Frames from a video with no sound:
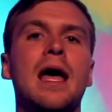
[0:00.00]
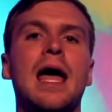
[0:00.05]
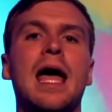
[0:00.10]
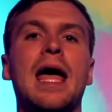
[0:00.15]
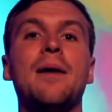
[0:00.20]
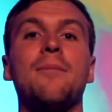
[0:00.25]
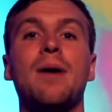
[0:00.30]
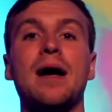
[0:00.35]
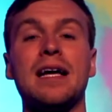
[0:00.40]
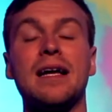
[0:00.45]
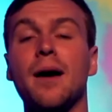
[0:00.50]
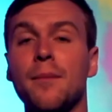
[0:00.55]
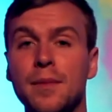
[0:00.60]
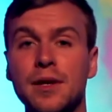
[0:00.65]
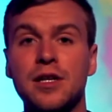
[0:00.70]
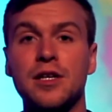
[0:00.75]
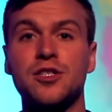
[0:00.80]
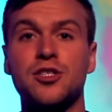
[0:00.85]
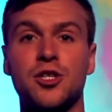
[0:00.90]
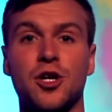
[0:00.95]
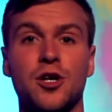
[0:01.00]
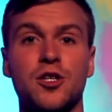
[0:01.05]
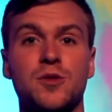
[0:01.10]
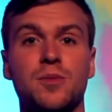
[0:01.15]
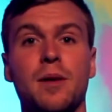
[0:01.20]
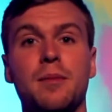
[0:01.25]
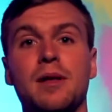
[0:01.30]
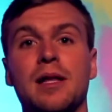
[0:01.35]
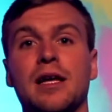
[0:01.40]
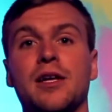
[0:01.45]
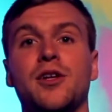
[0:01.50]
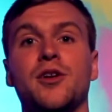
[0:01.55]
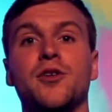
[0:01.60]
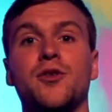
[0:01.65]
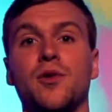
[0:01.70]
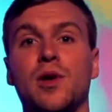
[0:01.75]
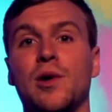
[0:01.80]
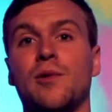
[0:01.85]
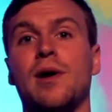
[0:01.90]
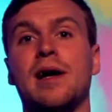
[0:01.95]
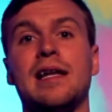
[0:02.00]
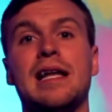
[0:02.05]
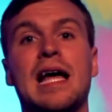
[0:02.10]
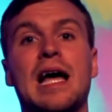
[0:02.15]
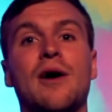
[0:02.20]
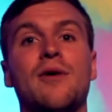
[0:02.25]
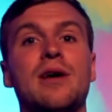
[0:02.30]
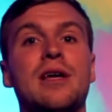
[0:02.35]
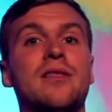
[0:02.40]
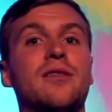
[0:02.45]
and by coming to church, maybe like you're doing right now,